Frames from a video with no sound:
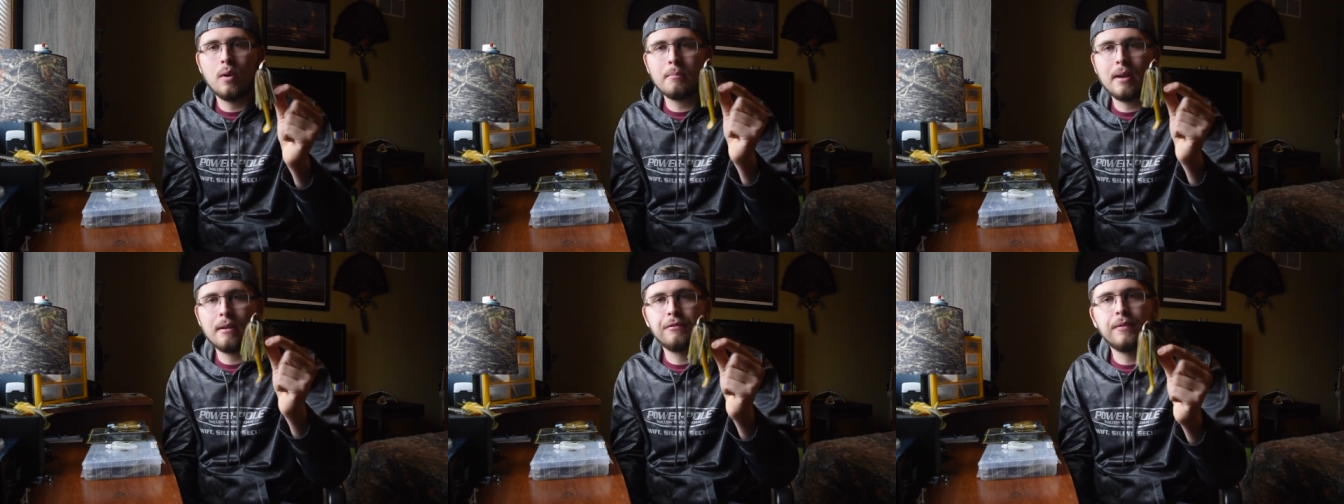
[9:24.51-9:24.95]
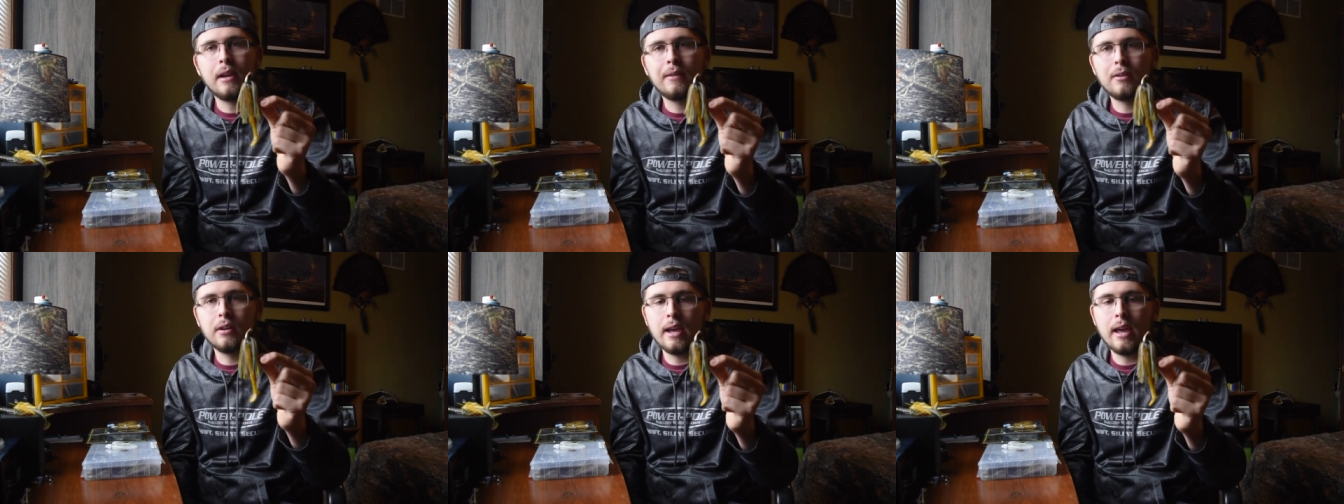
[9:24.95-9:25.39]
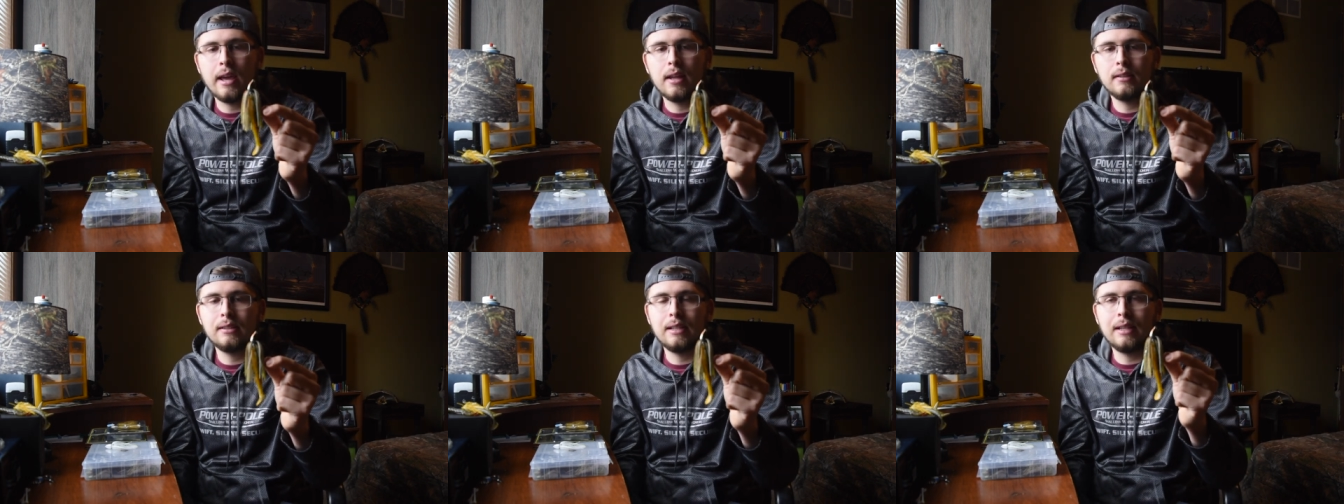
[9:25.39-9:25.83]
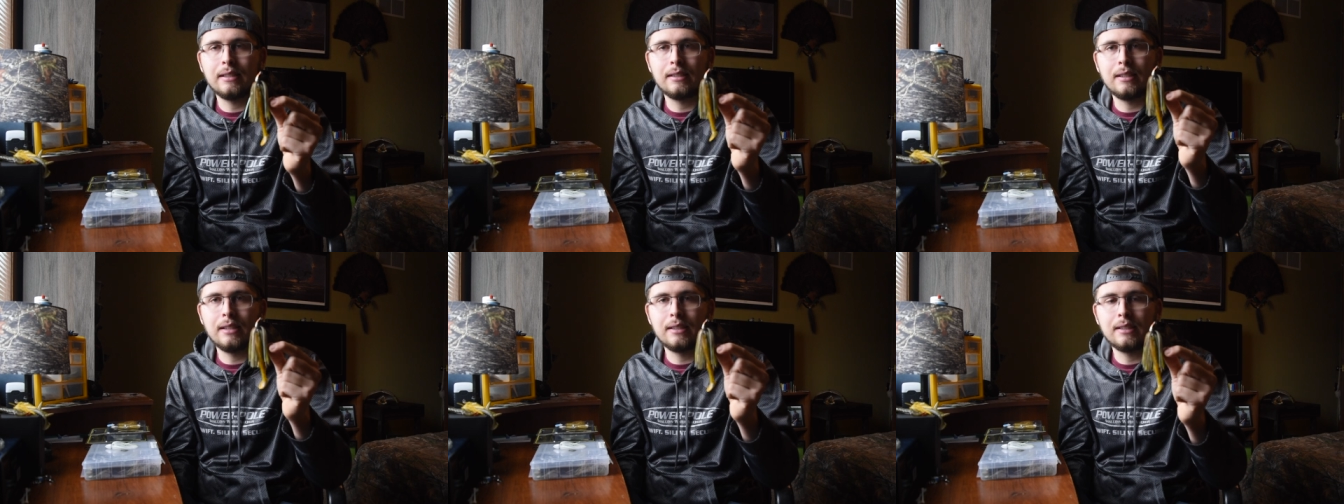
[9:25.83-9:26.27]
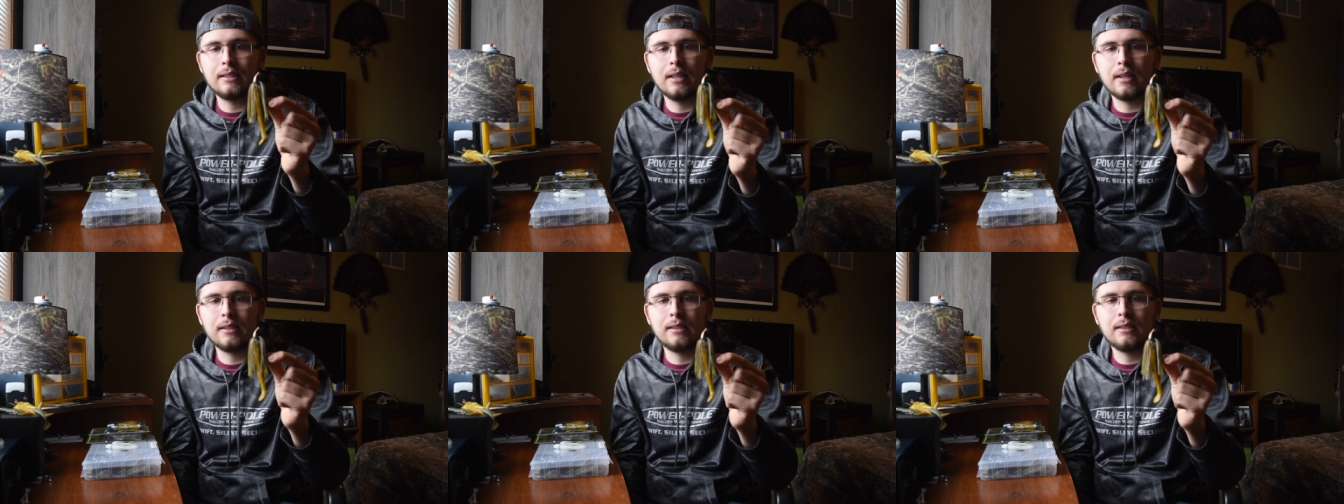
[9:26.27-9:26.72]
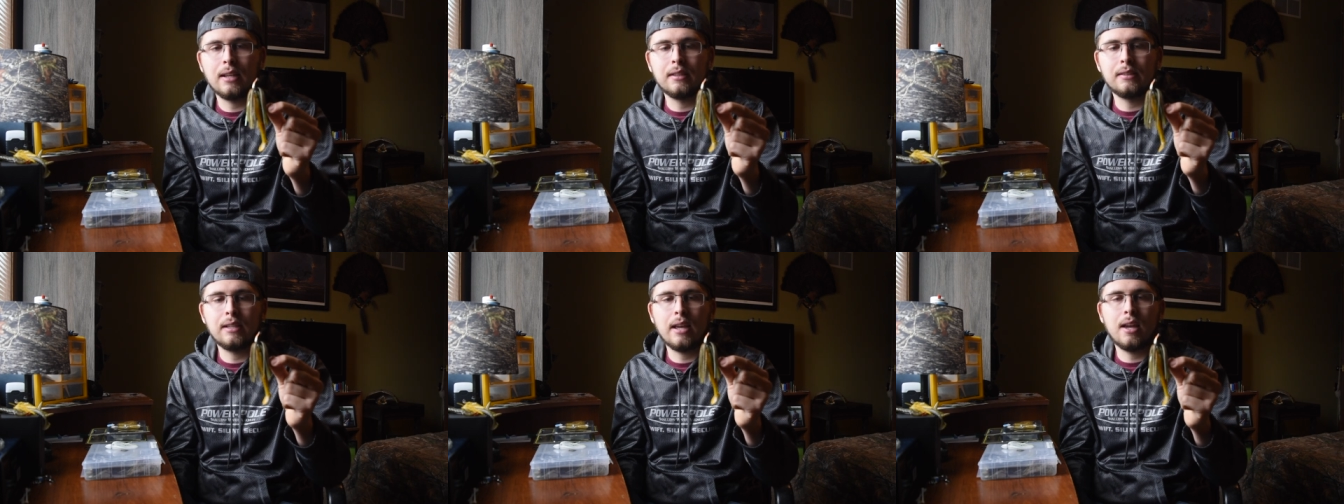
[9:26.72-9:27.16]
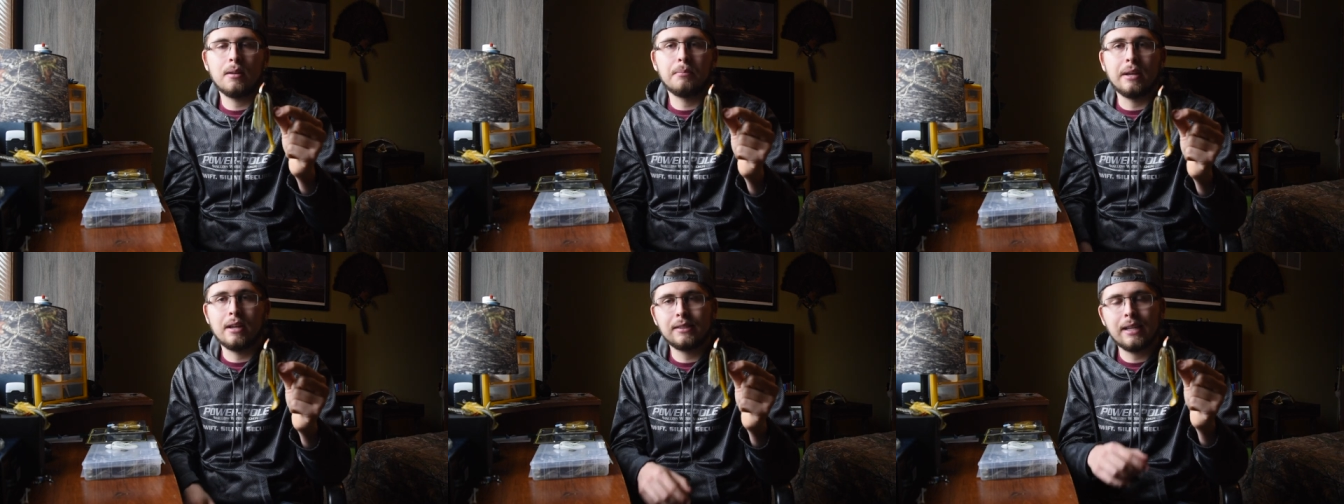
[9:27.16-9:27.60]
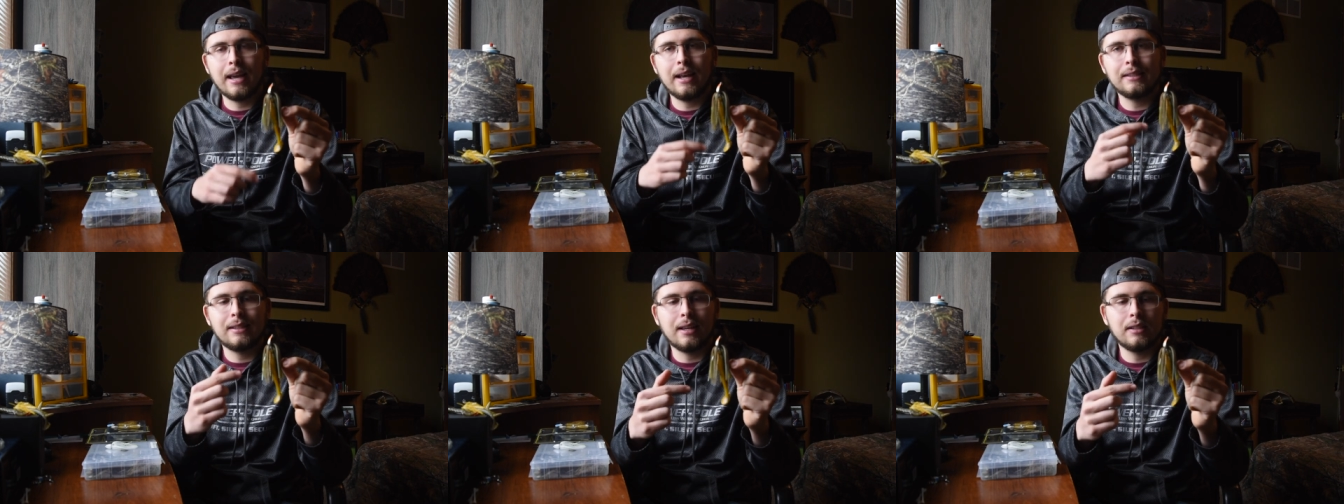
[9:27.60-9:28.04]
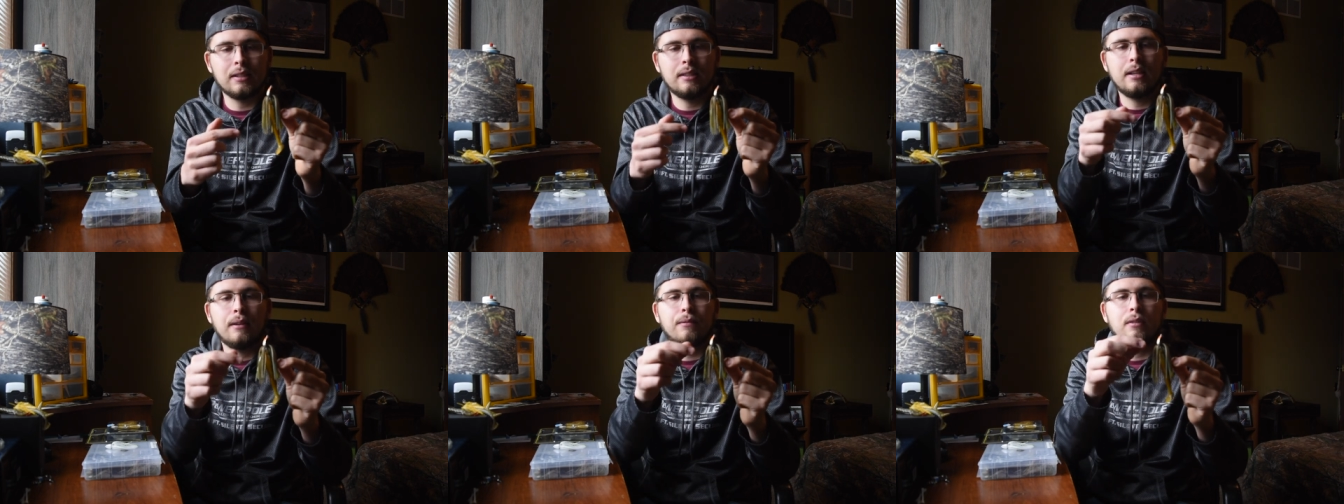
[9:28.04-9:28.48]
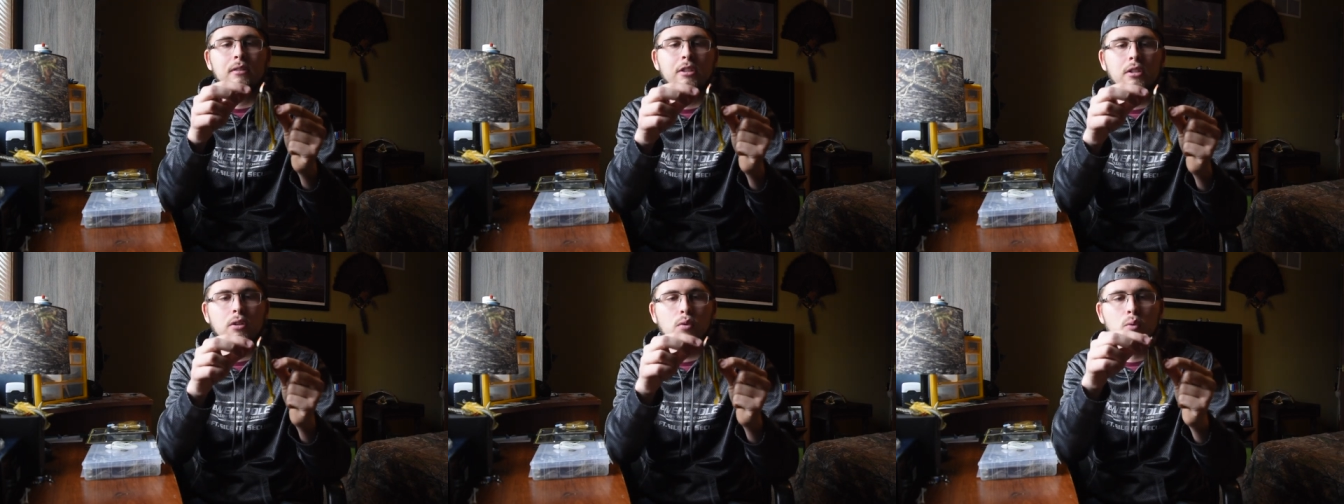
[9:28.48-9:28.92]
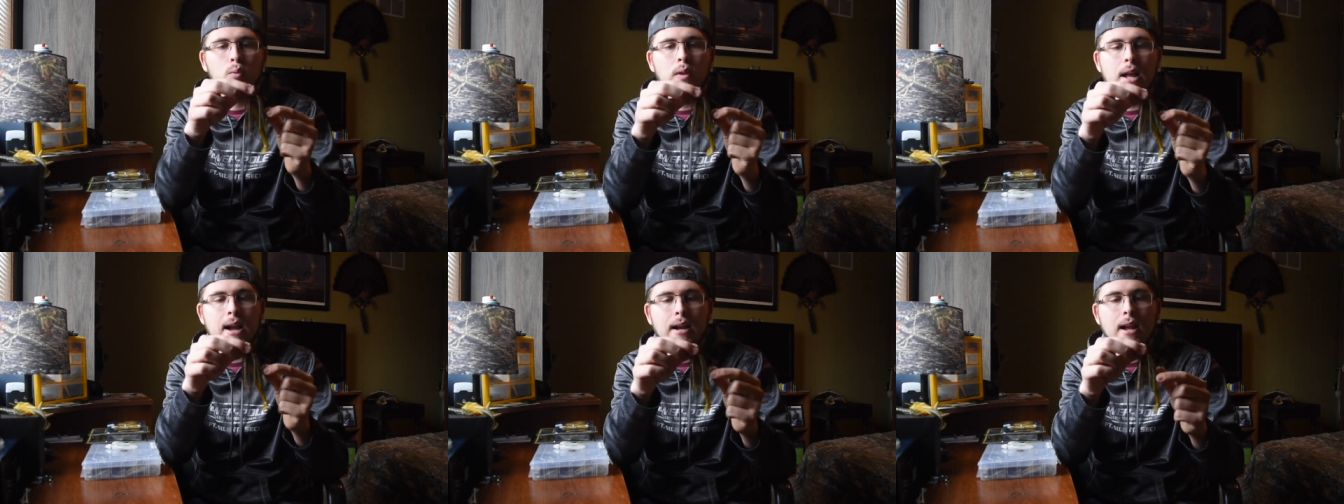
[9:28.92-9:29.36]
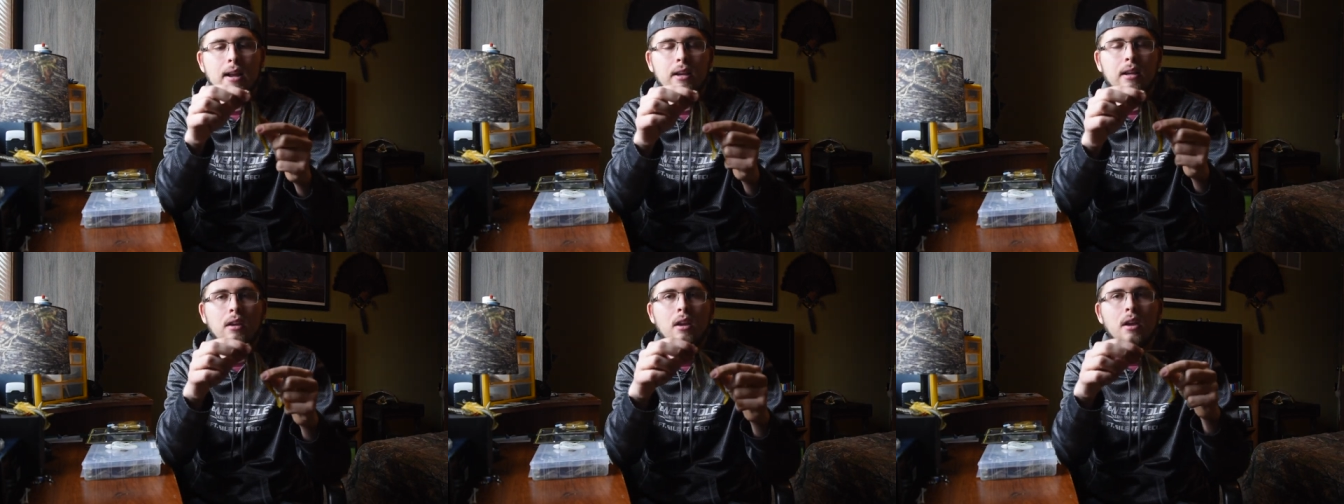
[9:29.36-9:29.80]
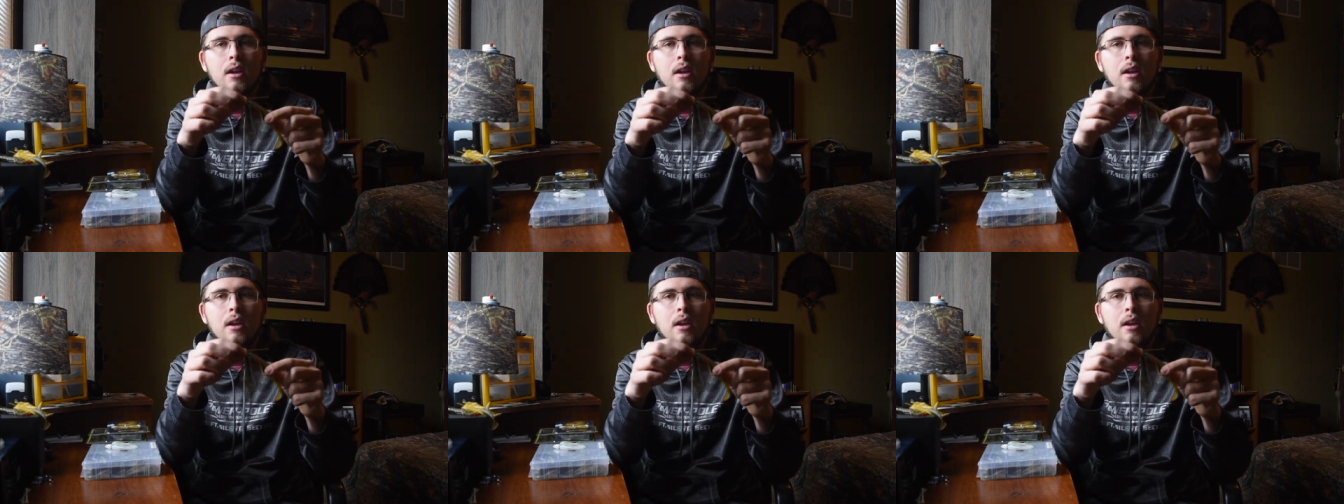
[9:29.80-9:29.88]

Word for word: one of my favorite heads is the Sixth Sense head because it has that different screw lock on it.